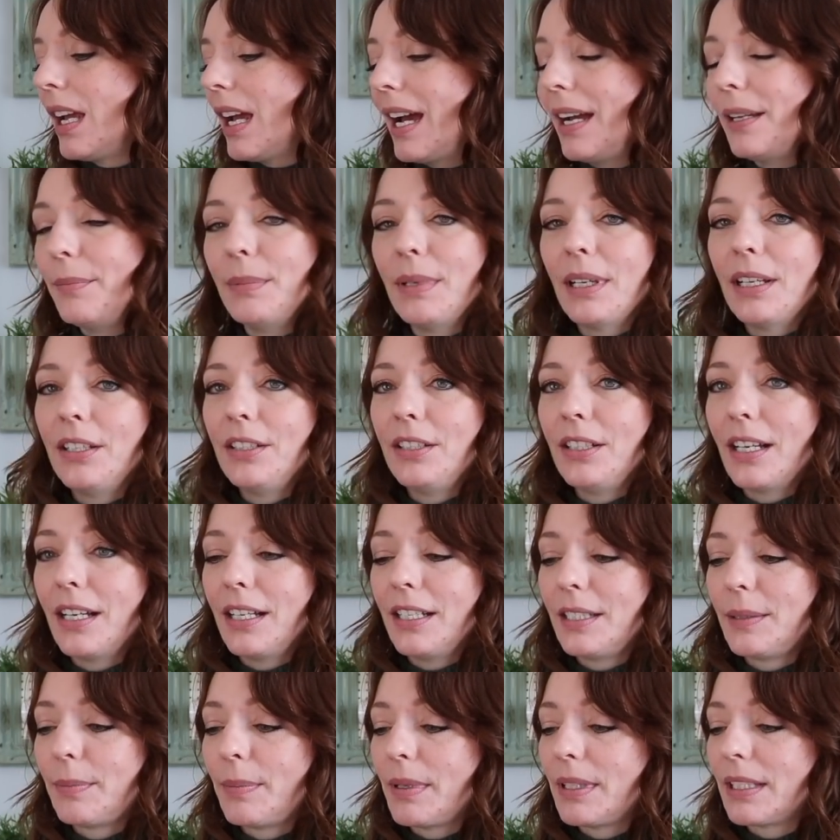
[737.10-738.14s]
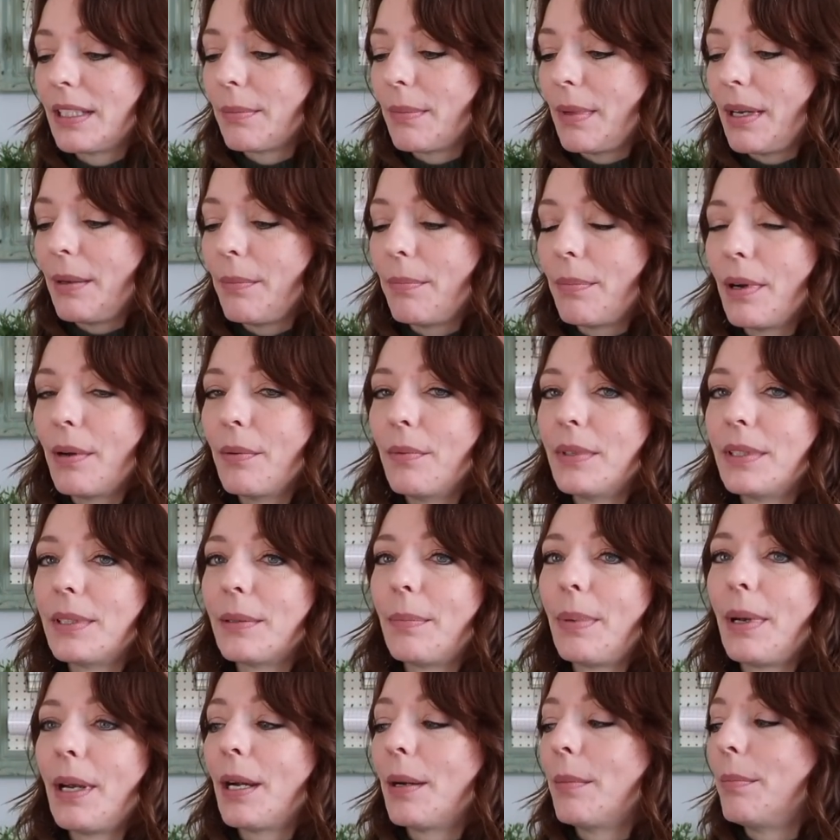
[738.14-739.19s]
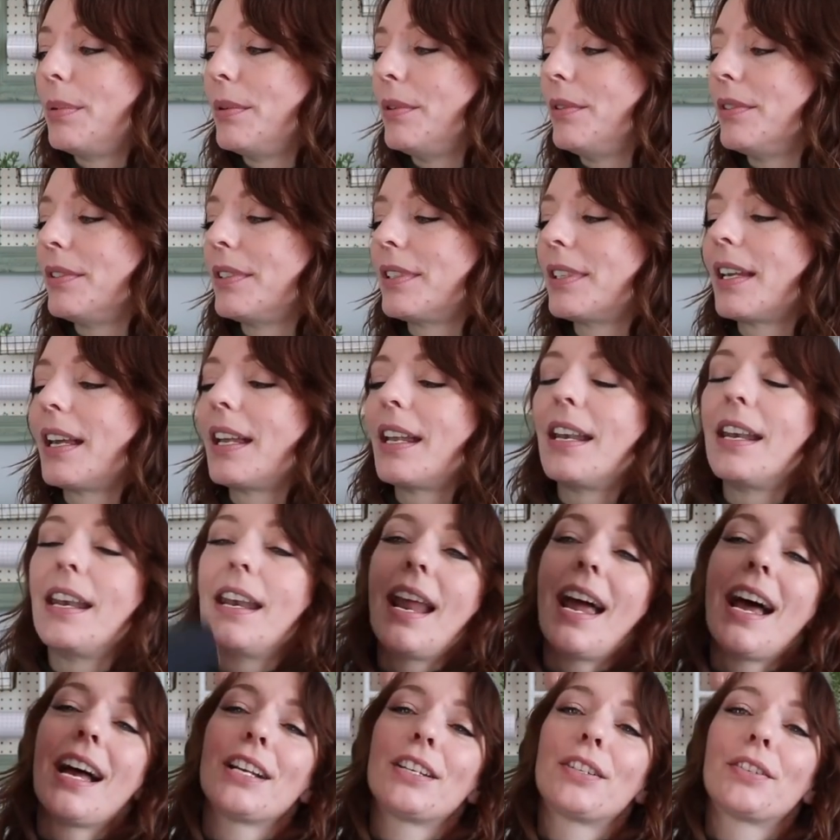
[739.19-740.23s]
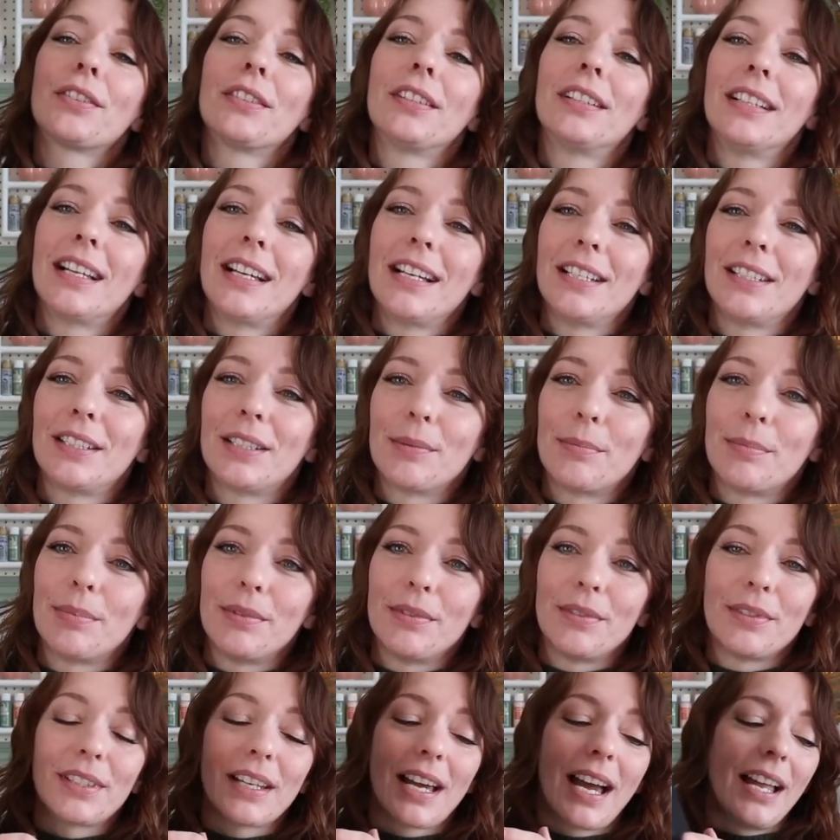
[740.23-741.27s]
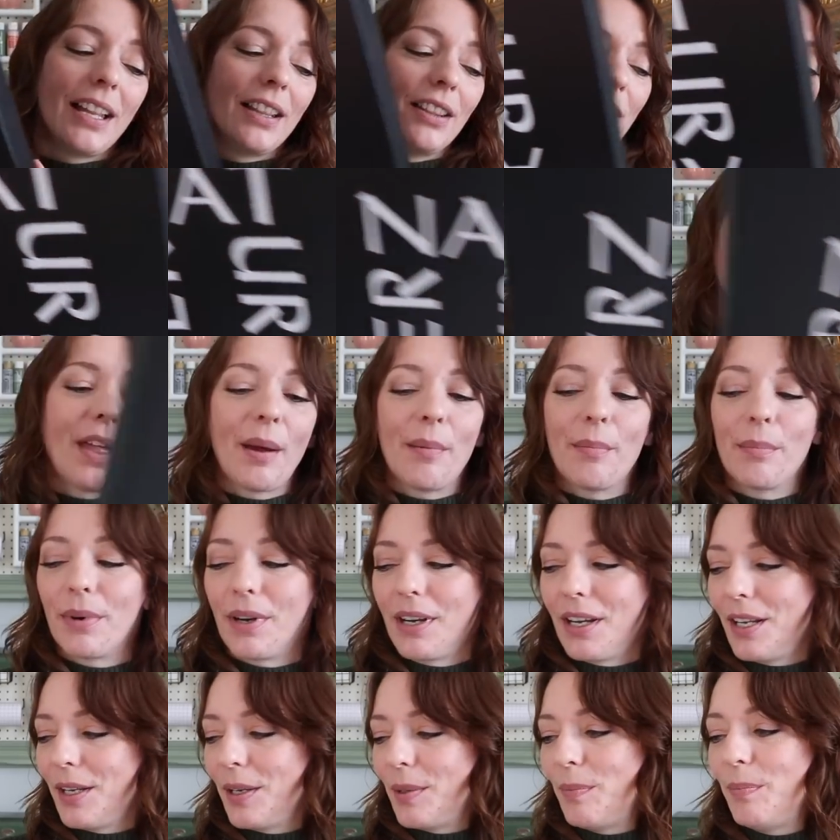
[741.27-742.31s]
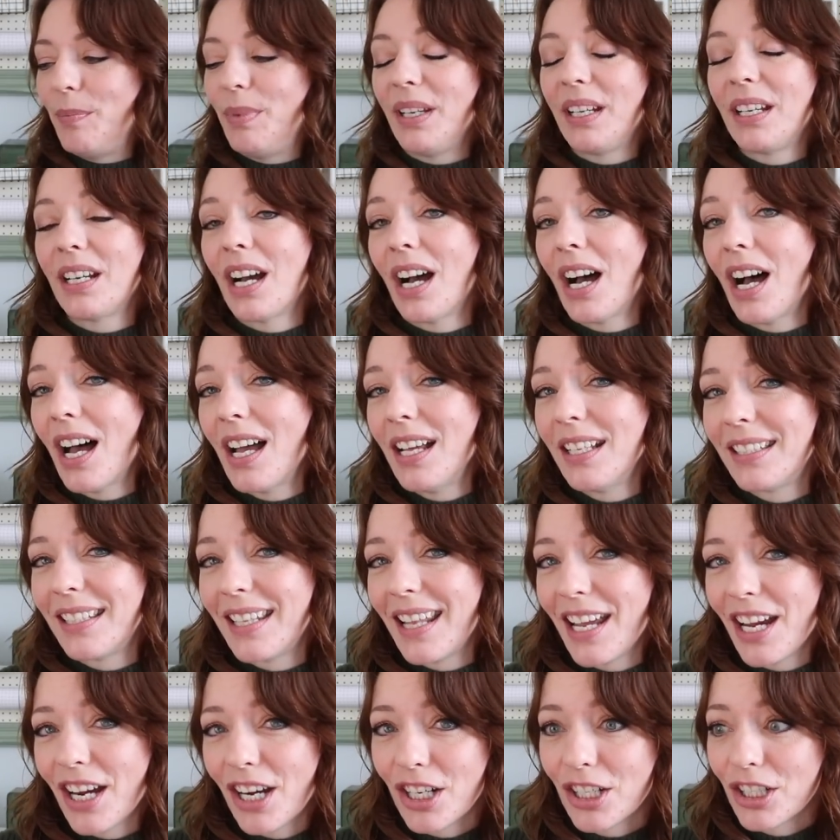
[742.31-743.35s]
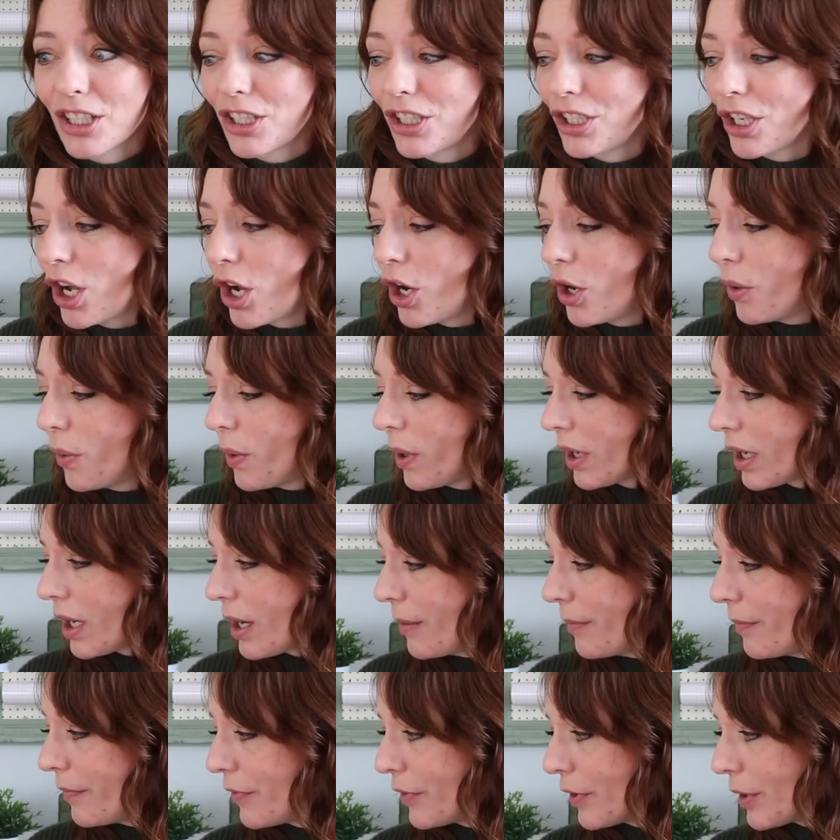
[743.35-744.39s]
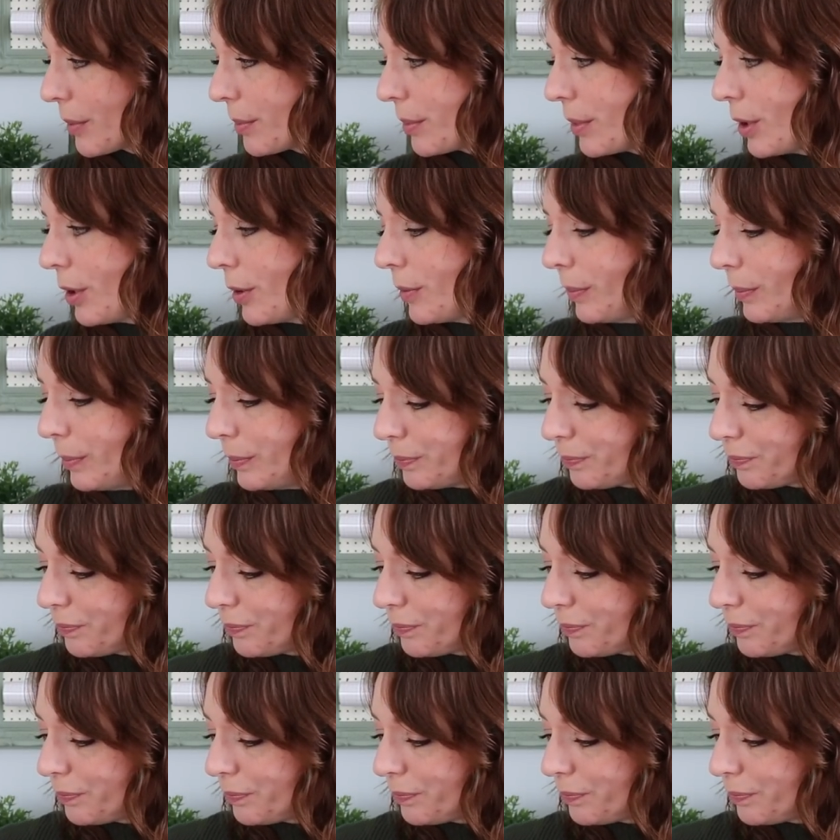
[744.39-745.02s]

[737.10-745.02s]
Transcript: I'm telling you, I spent some money, but was a pair of boots. Naturalizer boots. I love that brand because they are so comfortable.